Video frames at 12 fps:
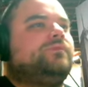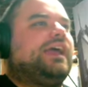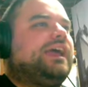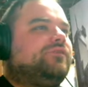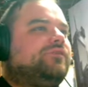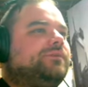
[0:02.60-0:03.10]

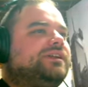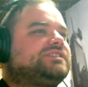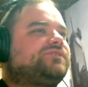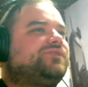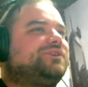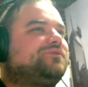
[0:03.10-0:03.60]
Hey everybody,
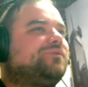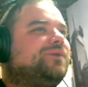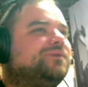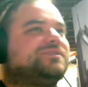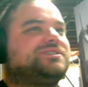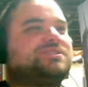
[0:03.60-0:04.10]
it's Phil from
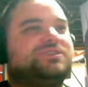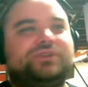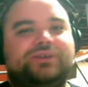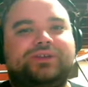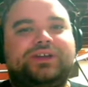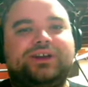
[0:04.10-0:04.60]
One Wall
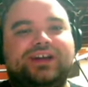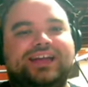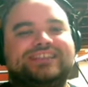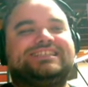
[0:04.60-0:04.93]
Studio here, and